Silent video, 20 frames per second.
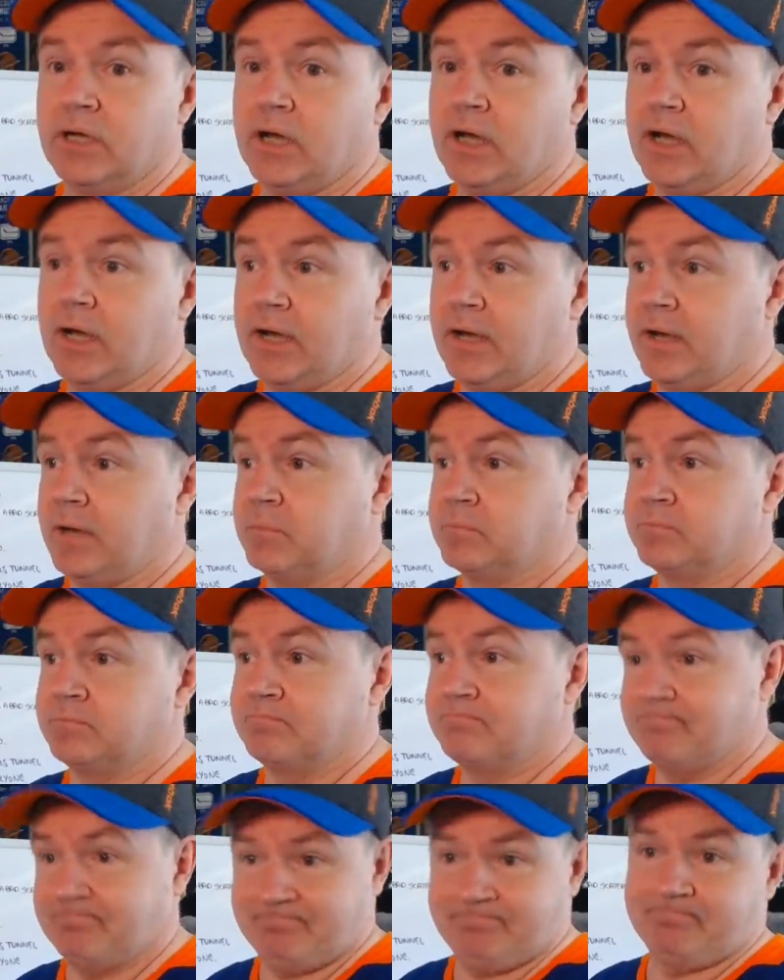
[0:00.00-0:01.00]
um,
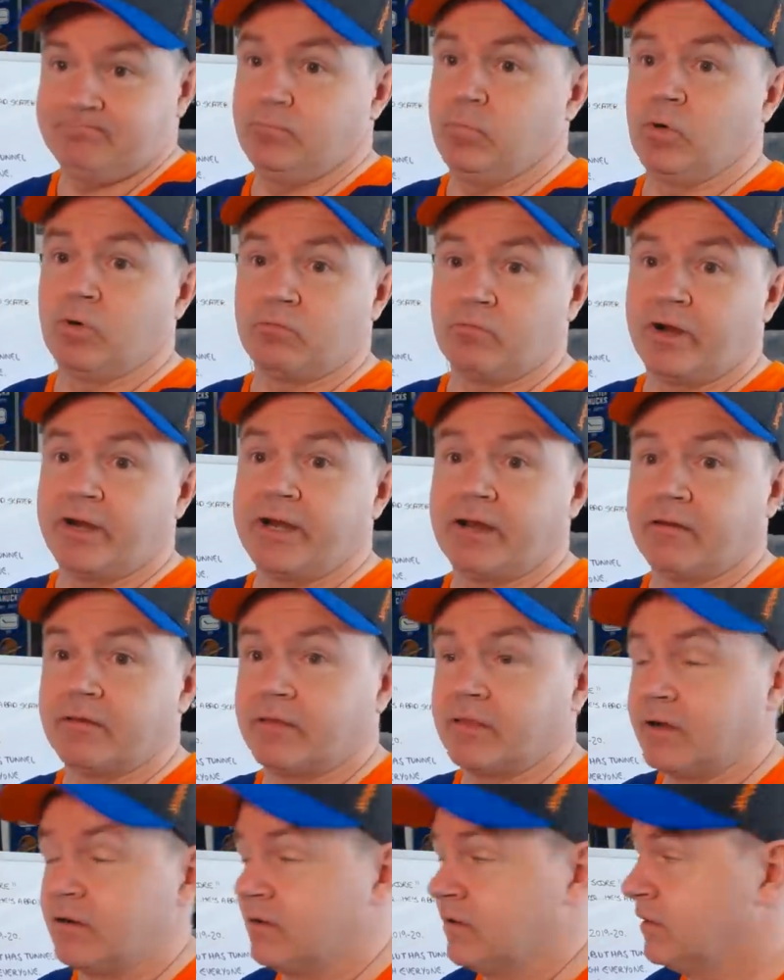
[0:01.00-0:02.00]
put right out of
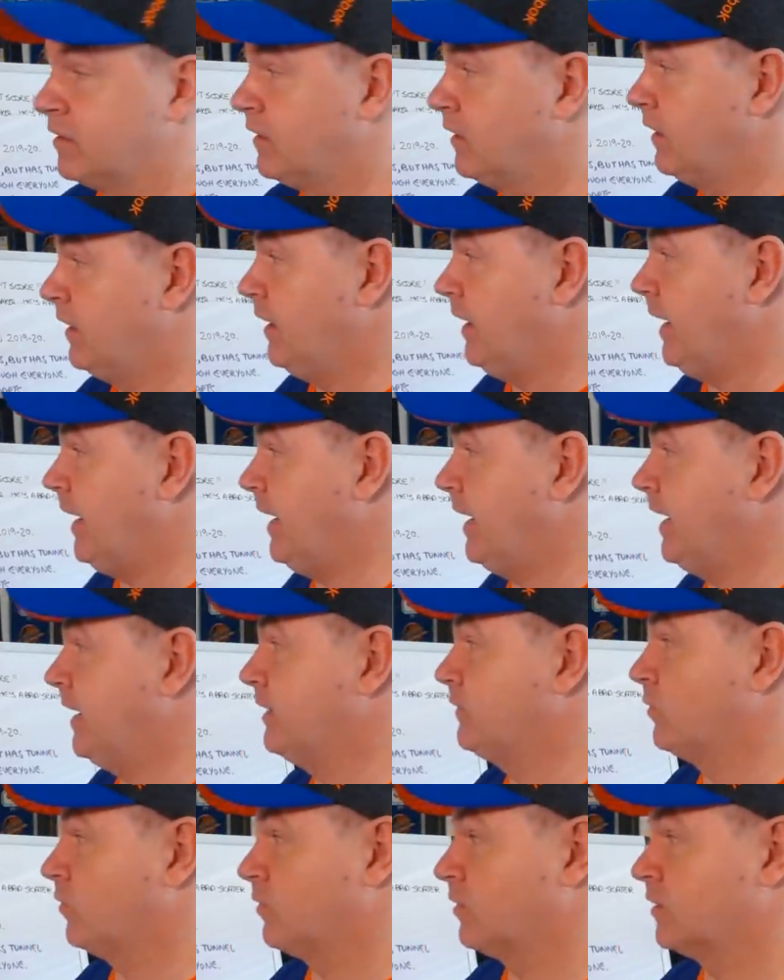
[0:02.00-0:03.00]
there,
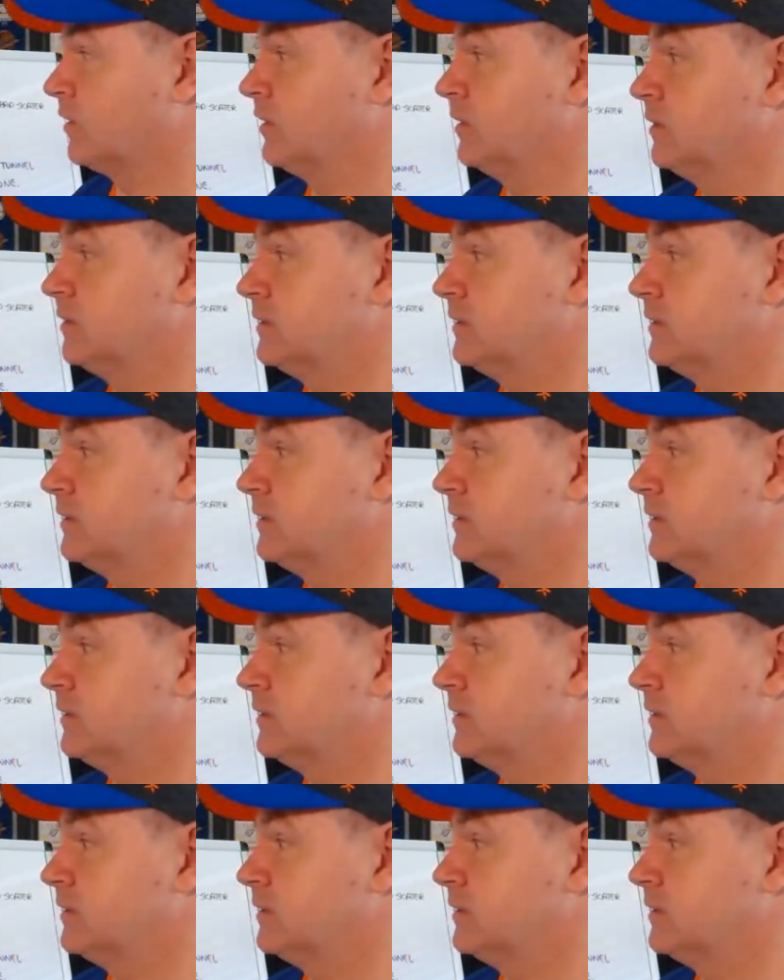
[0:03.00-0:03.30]
and or